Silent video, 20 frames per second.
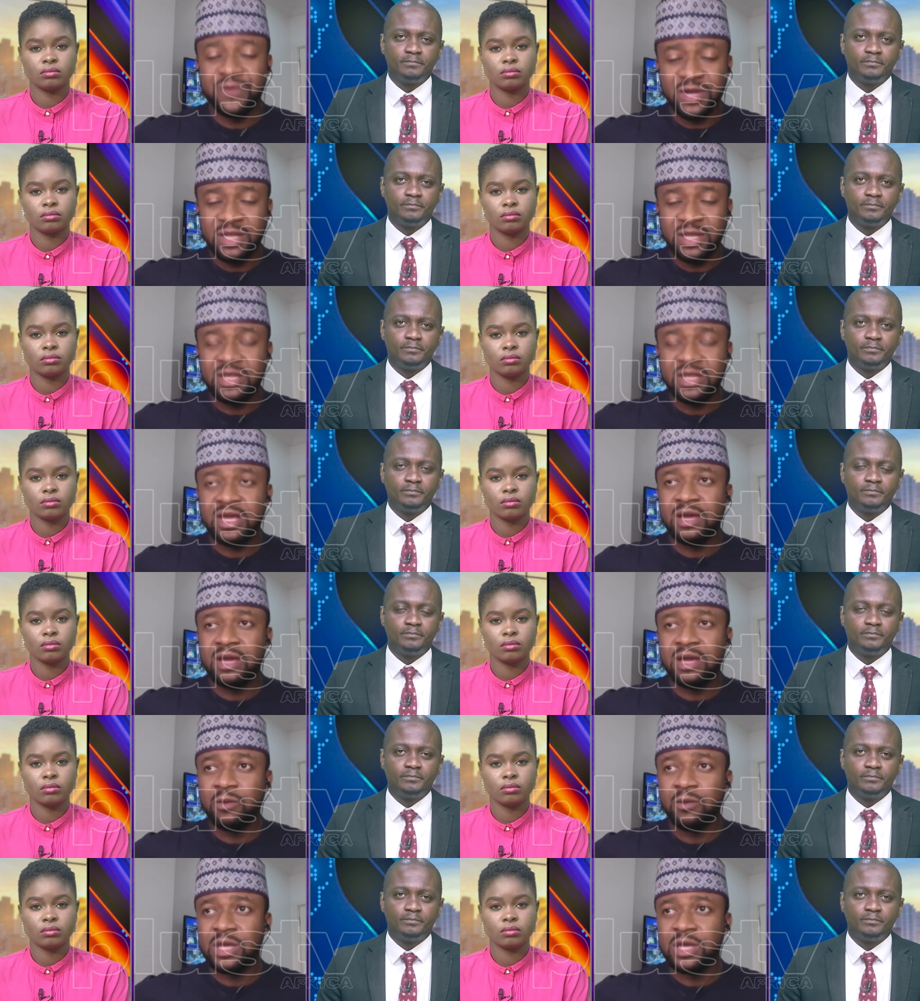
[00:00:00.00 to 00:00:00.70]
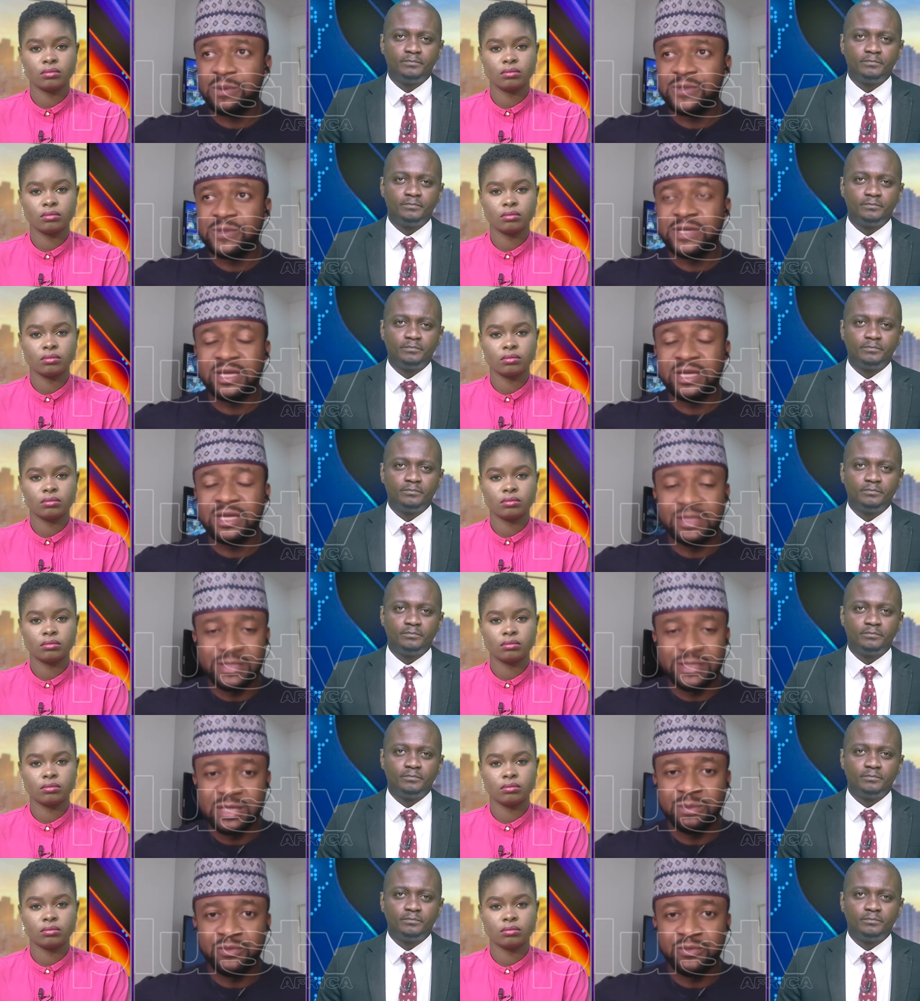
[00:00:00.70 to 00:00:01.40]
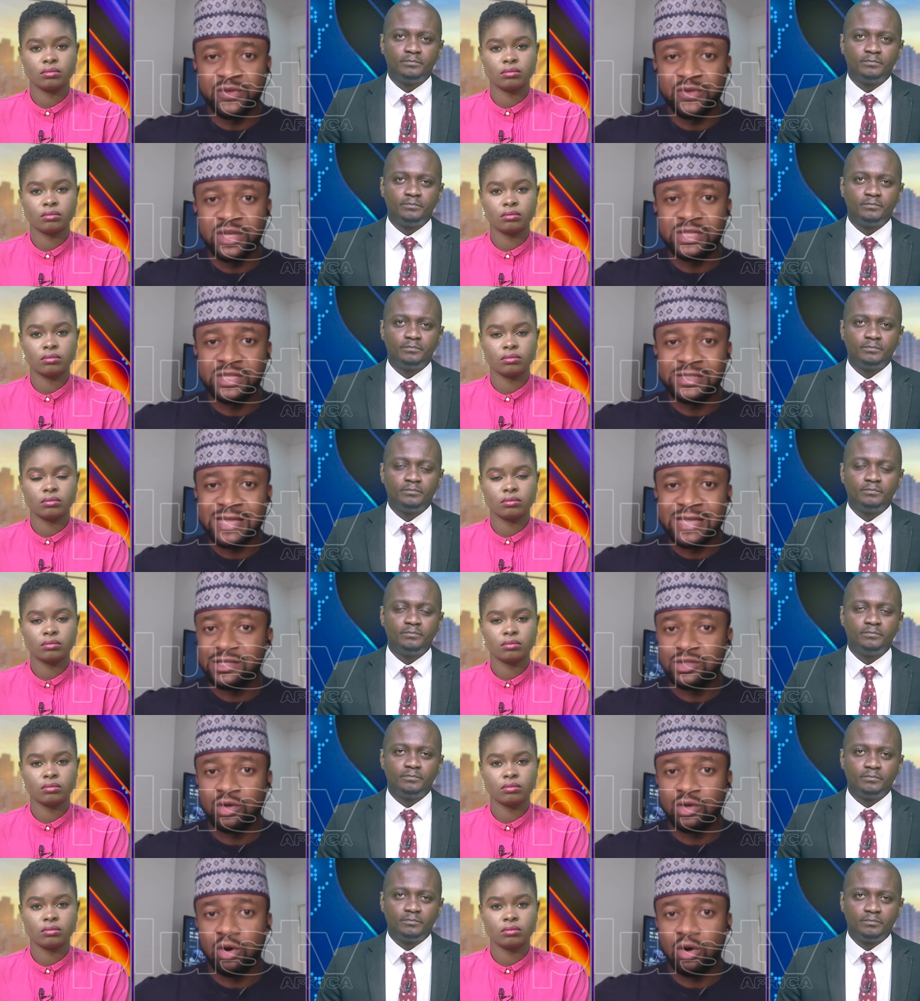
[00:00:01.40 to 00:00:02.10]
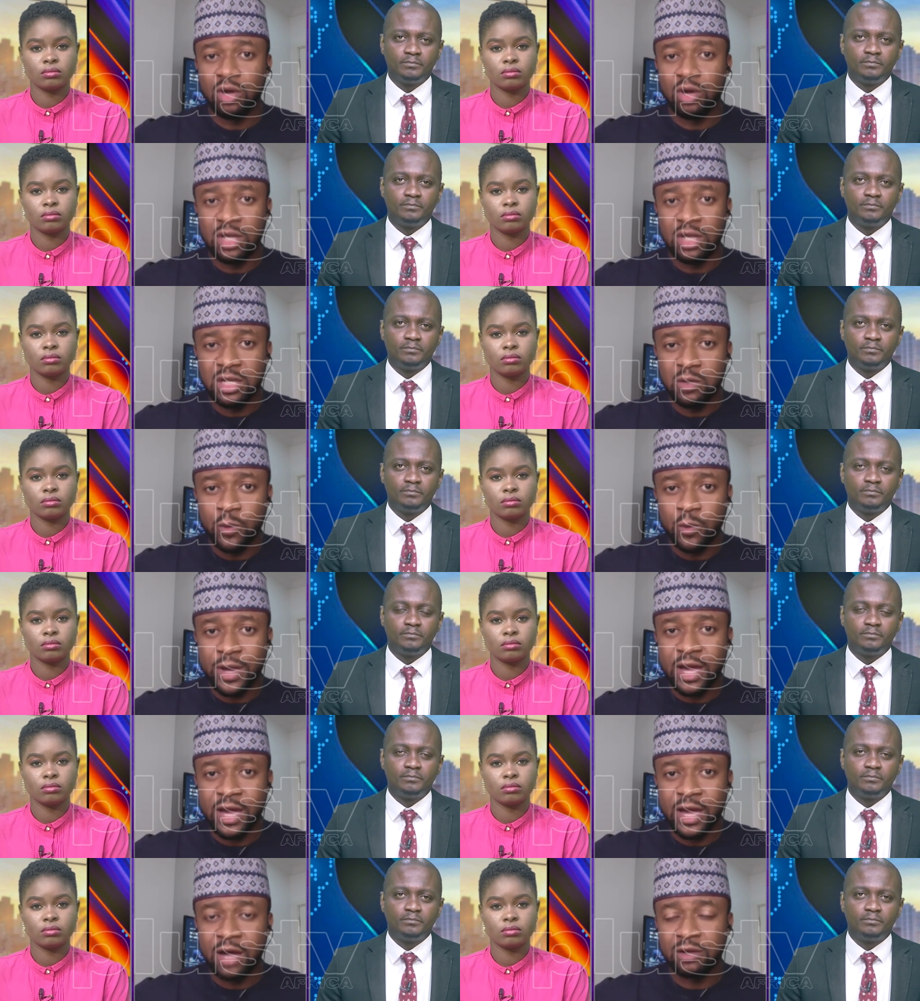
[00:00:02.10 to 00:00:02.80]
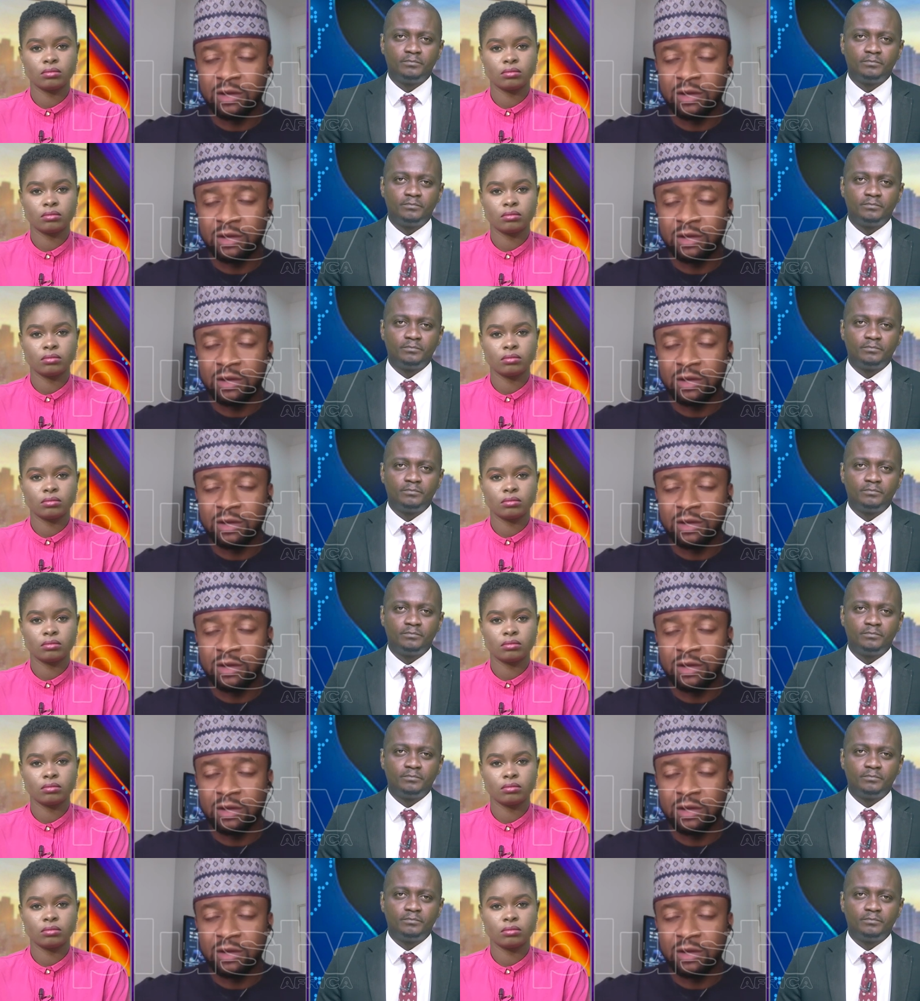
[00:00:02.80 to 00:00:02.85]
Speaker 1: we keep saying the same things. That's the only way out of